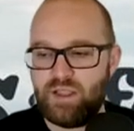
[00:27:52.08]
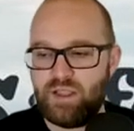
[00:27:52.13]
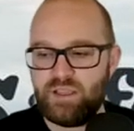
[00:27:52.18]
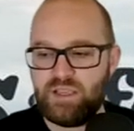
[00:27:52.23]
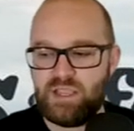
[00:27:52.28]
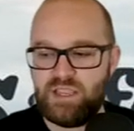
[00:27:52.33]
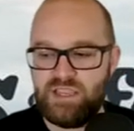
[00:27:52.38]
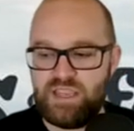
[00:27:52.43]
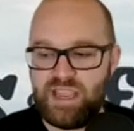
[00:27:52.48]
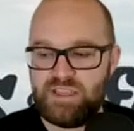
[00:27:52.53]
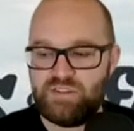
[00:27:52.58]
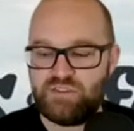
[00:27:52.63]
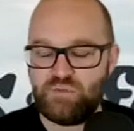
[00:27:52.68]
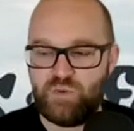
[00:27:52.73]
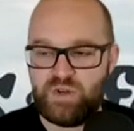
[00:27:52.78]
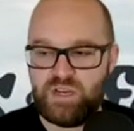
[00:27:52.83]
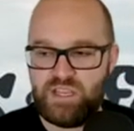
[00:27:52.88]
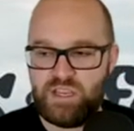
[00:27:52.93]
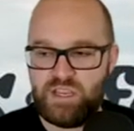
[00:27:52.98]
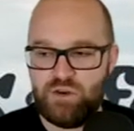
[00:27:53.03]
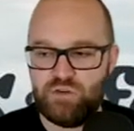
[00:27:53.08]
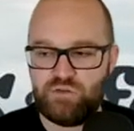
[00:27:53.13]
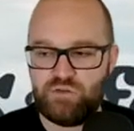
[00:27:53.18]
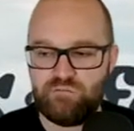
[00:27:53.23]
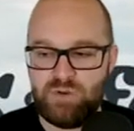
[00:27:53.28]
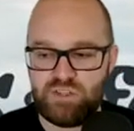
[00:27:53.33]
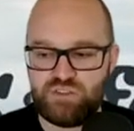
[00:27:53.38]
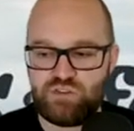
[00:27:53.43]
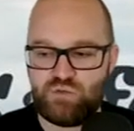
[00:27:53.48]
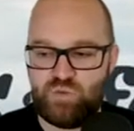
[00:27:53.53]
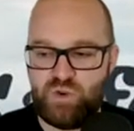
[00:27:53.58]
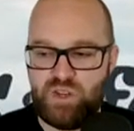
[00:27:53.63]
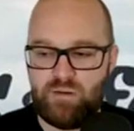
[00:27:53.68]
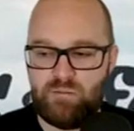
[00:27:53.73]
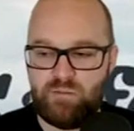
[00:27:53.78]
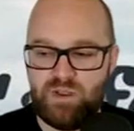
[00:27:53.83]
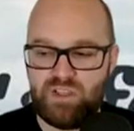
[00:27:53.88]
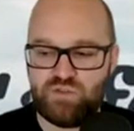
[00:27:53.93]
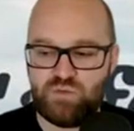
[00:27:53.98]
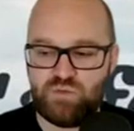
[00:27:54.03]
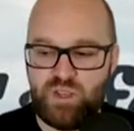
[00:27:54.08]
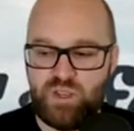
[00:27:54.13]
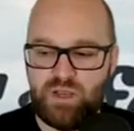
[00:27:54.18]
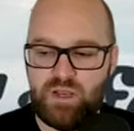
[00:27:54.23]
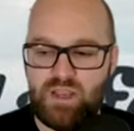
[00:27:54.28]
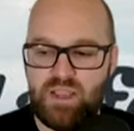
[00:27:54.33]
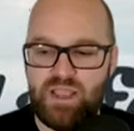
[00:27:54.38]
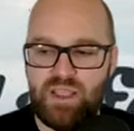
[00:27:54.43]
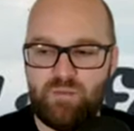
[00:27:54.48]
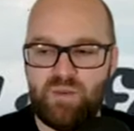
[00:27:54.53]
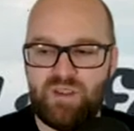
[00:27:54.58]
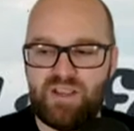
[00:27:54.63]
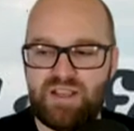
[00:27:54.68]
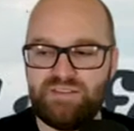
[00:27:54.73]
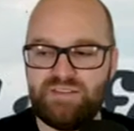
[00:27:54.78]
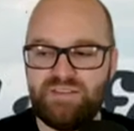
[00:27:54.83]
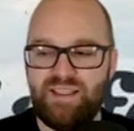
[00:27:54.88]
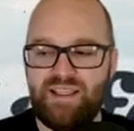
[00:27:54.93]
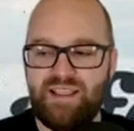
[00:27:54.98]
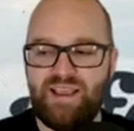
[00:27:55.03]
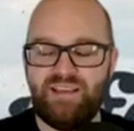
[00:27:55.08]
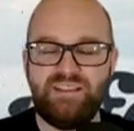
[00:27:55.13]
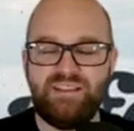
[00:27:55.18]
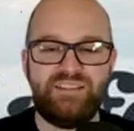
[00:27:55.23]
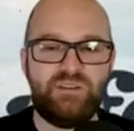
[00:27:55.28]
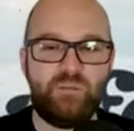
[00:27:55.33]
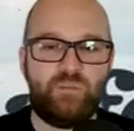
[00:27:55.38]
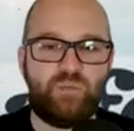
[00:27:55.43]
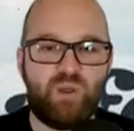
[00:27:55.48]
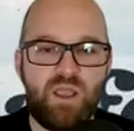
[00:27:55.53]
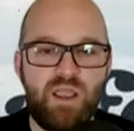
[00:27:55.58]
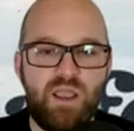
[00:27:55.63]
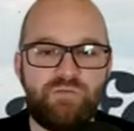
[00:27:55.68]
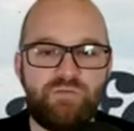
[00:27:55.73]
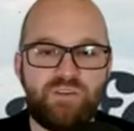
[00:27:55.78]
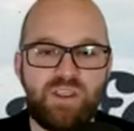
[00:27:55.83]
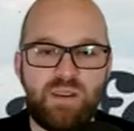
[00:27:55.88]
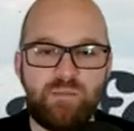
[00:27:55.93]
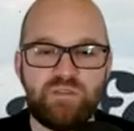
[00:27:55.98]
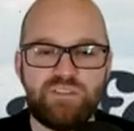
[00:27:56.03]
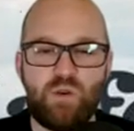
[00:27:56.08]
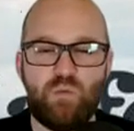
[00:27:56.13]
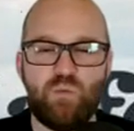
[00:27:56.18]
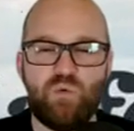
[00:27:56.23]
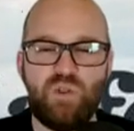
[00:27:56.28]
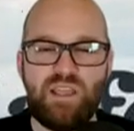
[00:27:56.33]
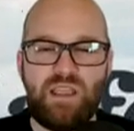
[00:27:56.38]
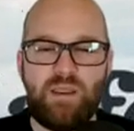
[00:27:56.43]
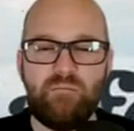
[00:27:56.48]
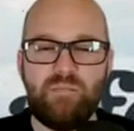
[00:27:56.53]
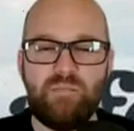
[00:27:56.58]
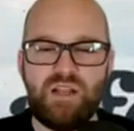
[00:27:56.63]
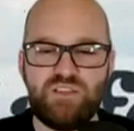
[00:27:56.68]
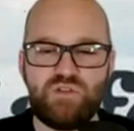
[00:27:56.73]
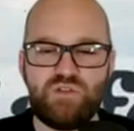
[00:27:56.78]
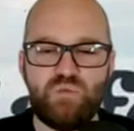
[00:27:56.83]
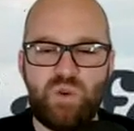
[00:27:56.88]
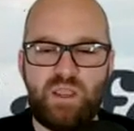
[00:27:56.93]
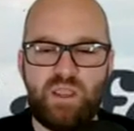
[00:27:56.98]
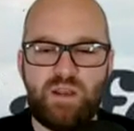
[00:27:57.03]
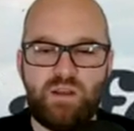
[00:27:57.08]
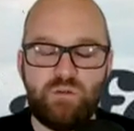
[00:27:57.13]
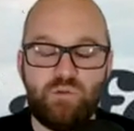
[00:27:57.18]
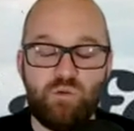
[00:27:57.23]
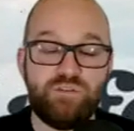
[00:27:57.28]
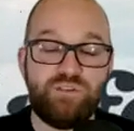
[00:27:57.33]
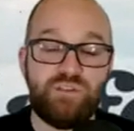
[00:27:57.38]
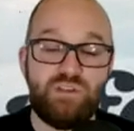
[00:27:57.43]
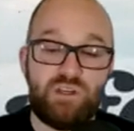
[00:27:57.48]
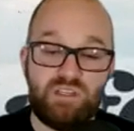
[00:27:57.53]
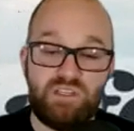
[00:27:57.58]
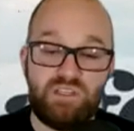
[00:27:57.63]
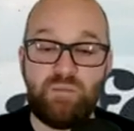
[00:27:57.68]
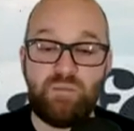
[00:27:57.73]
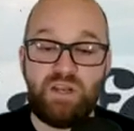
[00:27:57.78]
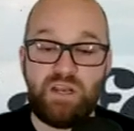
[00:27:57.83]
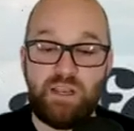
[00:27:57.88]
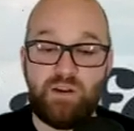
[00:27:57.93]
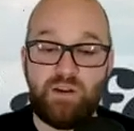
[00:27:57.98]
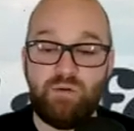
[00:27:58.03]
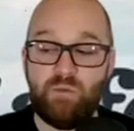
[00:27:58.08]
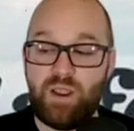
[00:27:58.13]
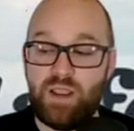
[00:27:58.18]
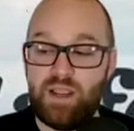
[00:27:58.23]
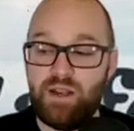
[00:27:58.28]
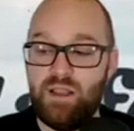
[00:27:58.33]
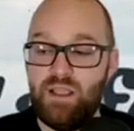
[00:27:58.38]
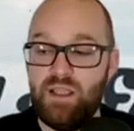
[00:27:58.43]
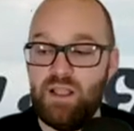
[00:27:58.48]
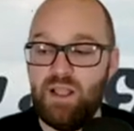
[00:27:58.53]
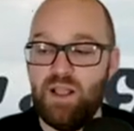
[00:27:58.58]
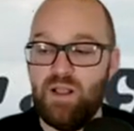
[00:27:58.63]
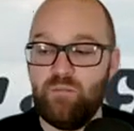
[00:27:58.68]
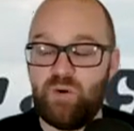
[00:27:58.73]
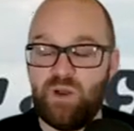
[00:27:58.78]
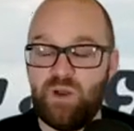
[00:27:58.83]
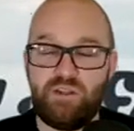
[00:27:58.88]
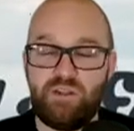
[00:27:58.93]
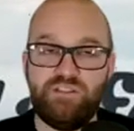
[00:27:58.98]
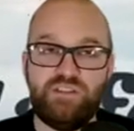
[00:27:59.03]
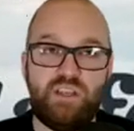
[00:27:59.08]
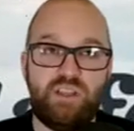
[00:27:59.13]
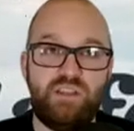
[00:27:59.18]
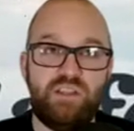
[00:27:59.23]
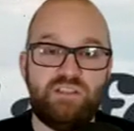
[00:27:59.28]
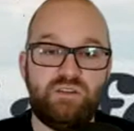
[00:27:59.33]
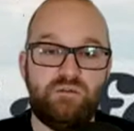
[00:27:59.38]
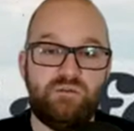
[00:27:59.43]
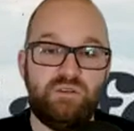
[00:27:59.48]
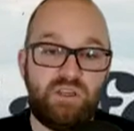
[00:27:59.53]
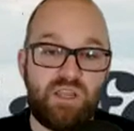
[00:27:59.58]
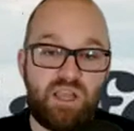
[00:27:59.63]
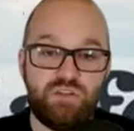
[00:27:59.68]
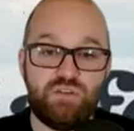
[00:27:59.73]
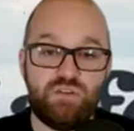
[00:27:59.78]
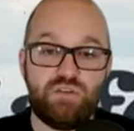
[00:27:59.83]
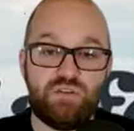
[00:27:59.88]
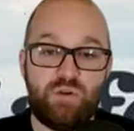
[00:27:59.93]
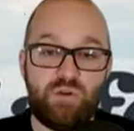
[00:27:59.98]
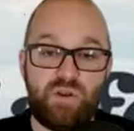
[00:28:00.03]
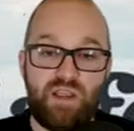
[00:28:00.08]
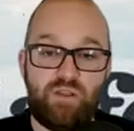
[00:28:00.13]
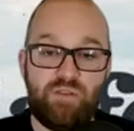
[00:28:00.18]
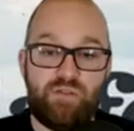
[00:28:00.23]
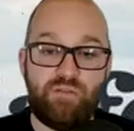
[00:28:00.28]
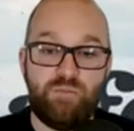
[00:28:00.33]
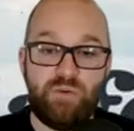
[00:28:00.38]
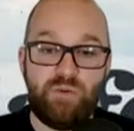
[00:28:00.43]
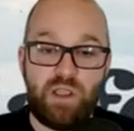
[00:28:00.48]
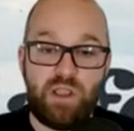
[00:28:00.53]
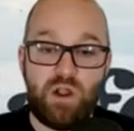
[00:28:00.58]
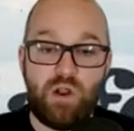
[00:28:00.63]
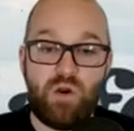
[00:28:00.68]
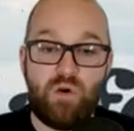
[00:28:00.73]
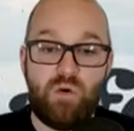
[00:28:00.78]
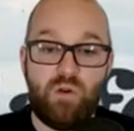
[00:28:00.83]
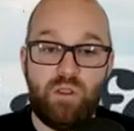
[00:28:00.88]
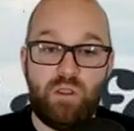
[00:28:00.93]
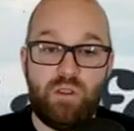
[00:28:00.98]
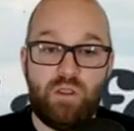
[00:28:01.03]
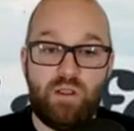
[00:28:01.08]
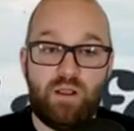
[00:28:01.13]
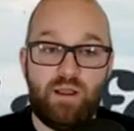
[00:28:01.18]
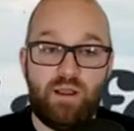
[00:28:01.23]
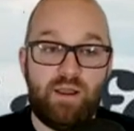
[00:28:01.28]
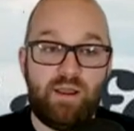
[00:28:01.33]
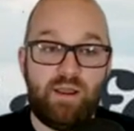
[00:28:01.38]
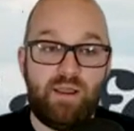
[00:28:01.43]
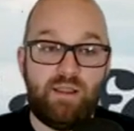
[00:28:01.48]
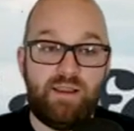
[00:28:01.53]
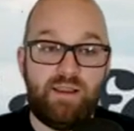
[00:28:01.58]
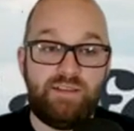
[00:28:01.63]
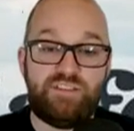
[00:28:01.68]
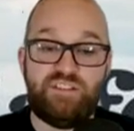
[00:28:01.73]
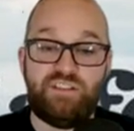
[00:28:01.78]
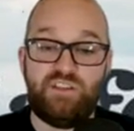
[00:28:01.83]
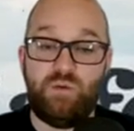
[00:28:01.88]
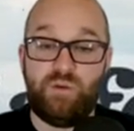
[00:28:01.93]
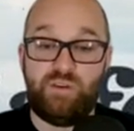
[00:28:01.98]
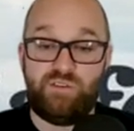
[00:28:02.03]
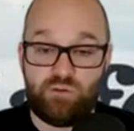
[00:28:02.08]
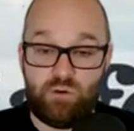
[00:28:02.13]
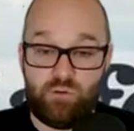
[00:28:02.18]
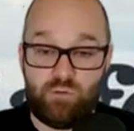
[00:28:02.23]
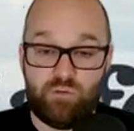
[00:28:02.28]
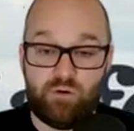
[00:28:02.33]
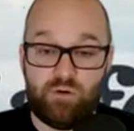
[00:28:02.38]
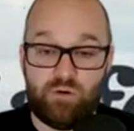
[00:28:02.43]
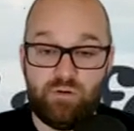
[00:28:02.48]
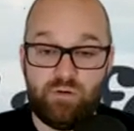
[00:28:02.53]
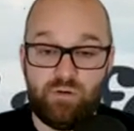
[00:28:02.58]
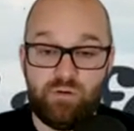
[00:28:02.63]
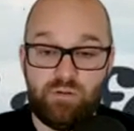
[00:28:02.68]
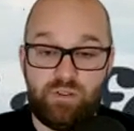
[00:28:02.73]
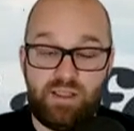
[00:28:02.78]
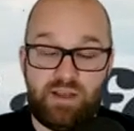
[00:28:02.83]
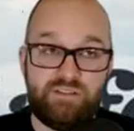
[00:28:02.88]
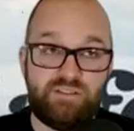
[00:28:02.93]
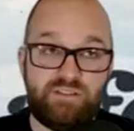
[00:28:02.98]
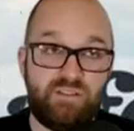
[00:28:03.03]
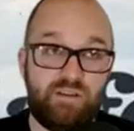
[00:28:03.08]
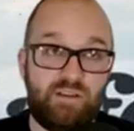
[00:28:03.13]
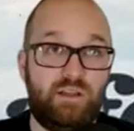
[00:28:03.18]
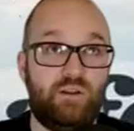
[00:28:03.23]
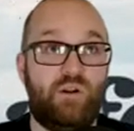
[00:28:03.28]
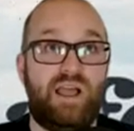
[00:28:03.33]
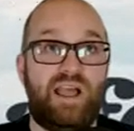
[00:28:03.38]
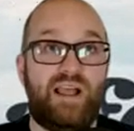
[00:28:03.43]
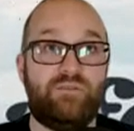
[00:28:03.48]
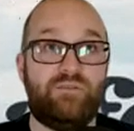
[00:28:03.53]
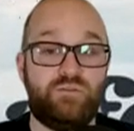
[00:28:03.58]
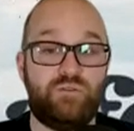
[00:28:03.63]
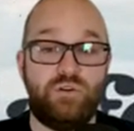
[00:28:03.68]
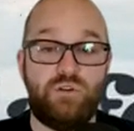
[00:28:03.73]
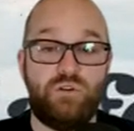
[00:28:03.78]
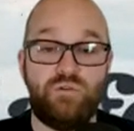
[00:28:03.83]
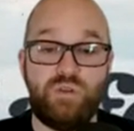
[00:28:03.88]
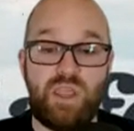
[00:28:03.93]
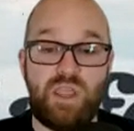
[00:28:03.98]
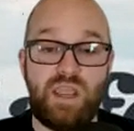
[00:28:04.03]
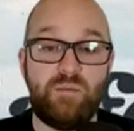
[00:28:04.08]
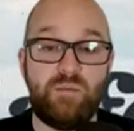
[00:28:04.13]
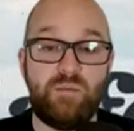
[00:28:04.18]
he hates when he hears must win, because unless it's a playoff game, it's not really a must win, or it's an eliminator, right? But I'll tell you this, if the Dodgers go down 3-0, it's series over. And it's a little afternoon game